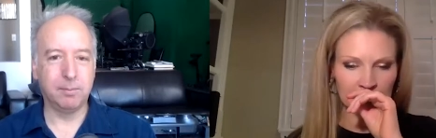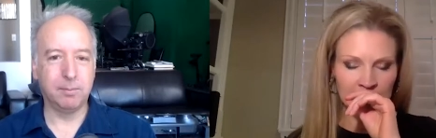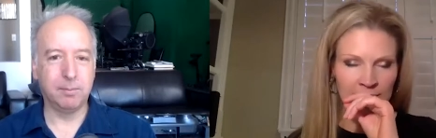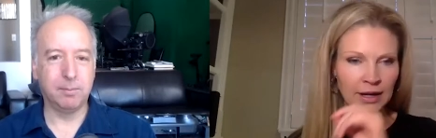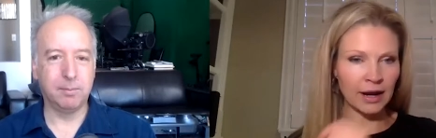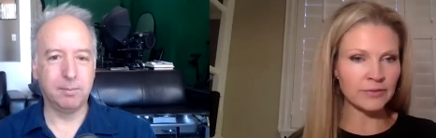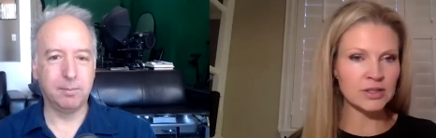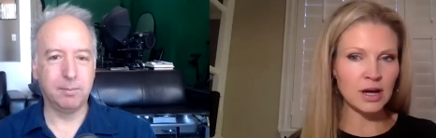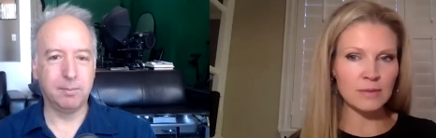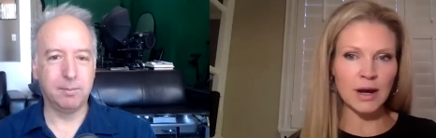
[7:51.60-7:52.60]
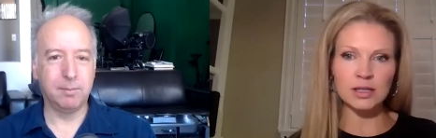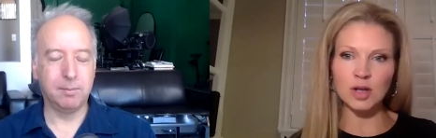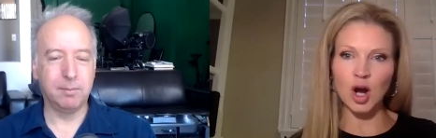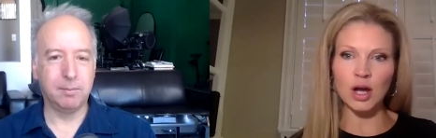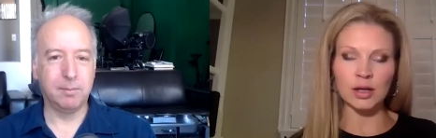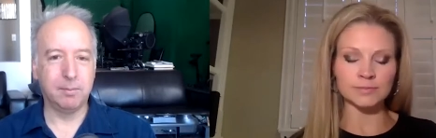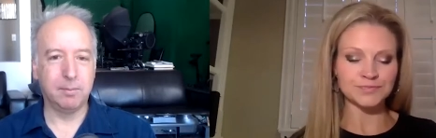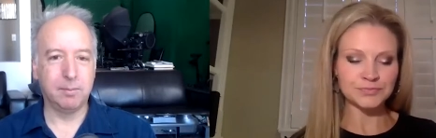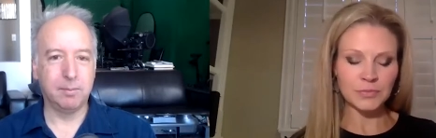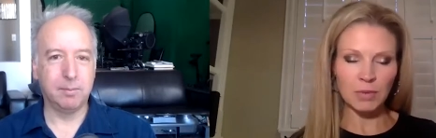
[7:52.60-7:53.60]
Speaker 1: and every time I saw him,
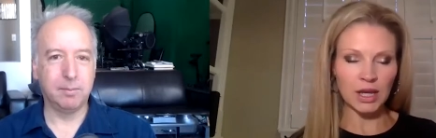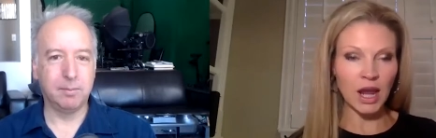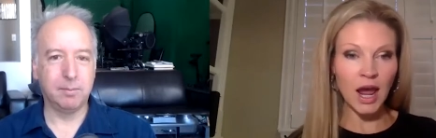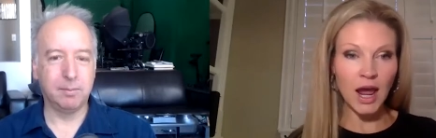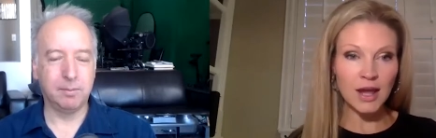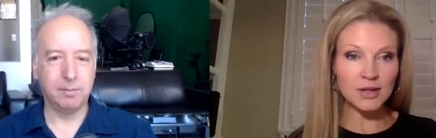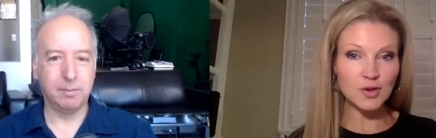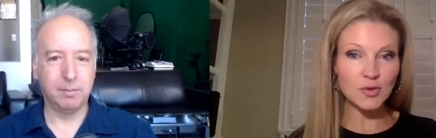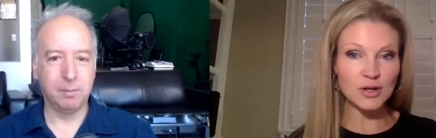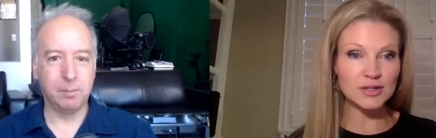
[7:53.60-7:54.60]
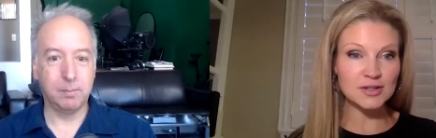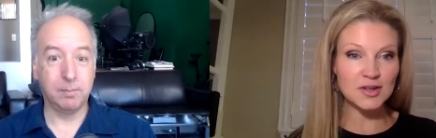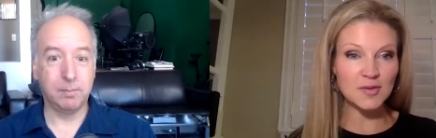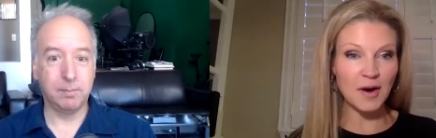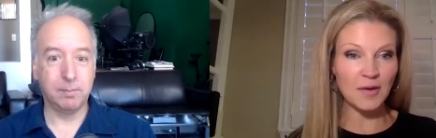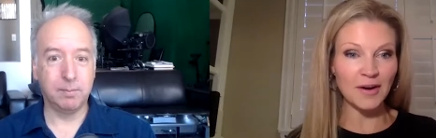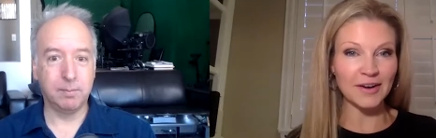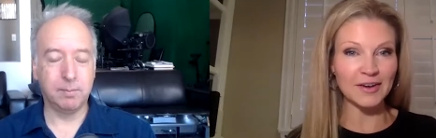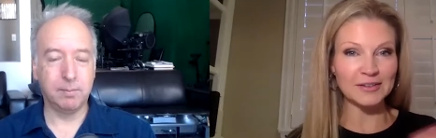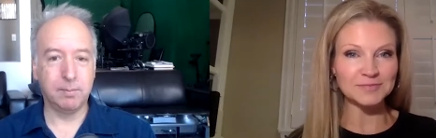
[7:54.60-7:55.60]
be like, hey, so good to see you. How
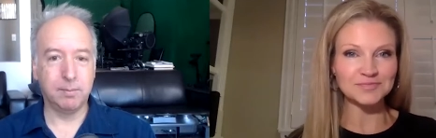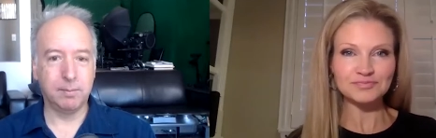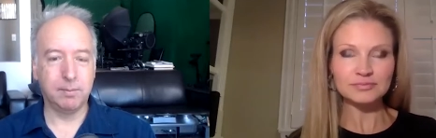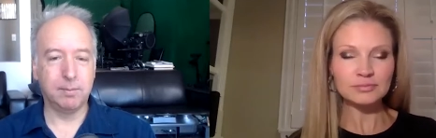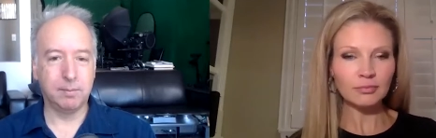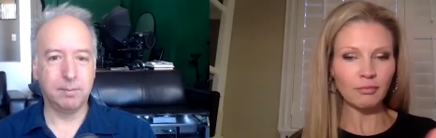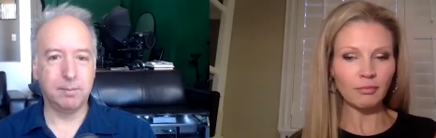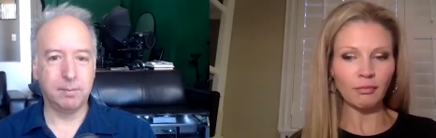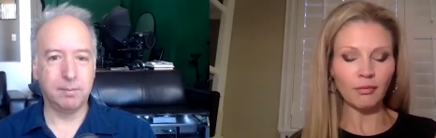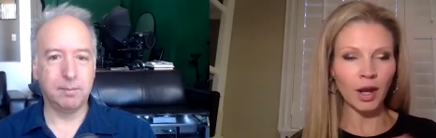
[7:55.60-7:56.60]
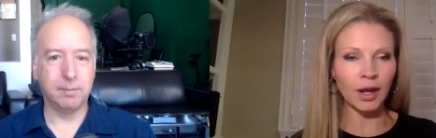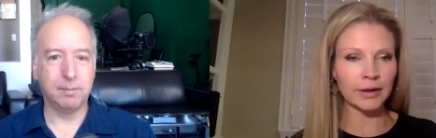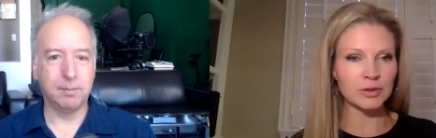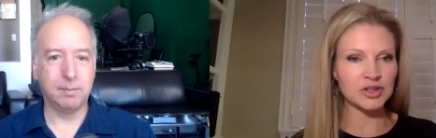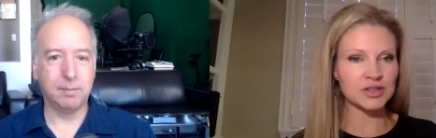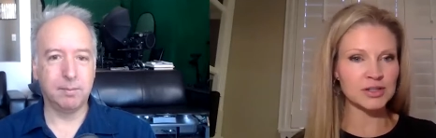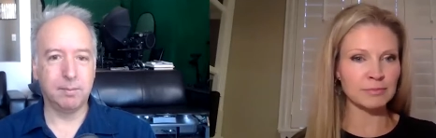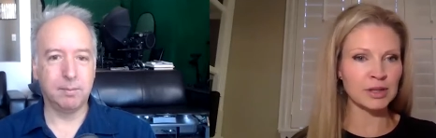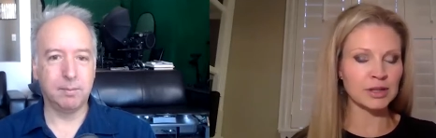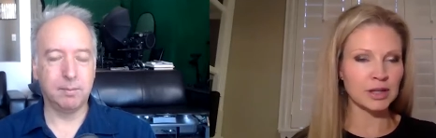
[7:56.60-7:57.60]
are you? And it was just a
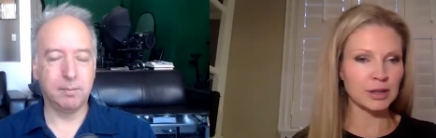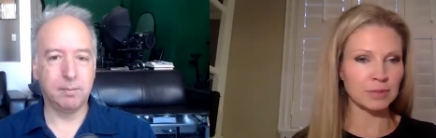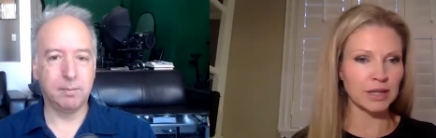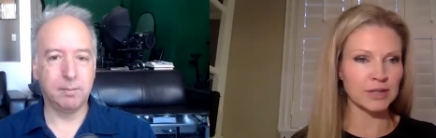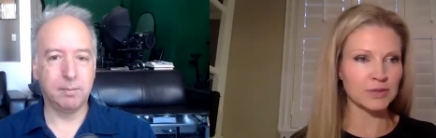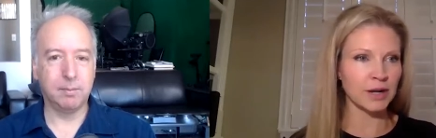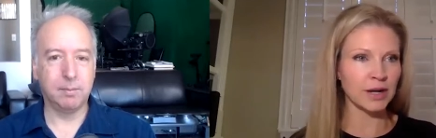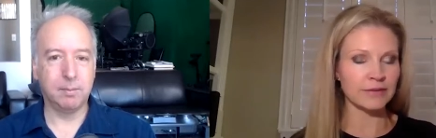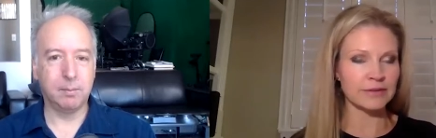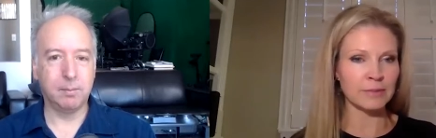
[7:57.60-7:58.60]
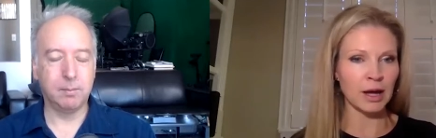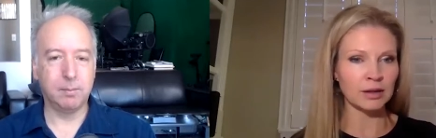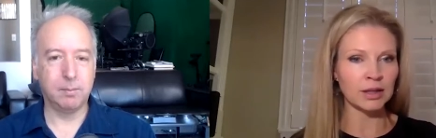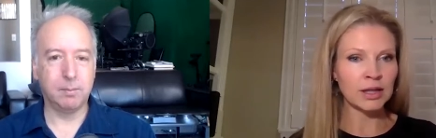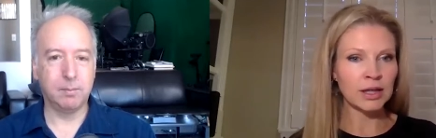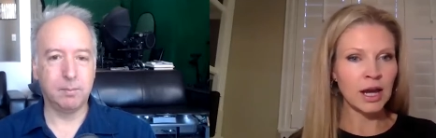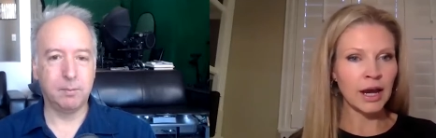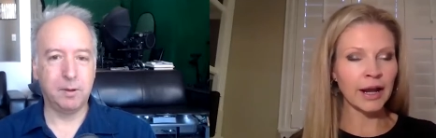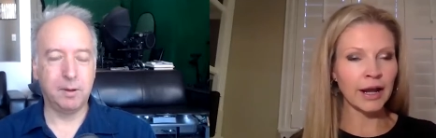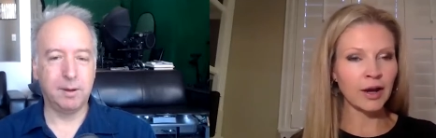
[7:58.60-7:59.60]
million complaints right out of his mouth.
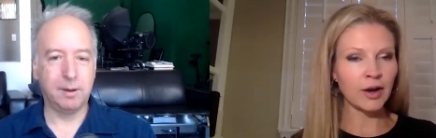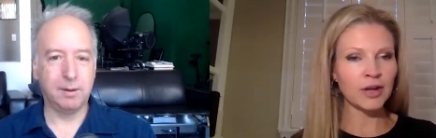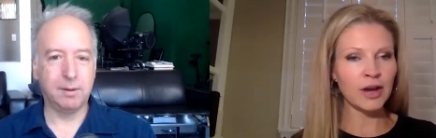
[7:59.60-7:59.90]
And I go, you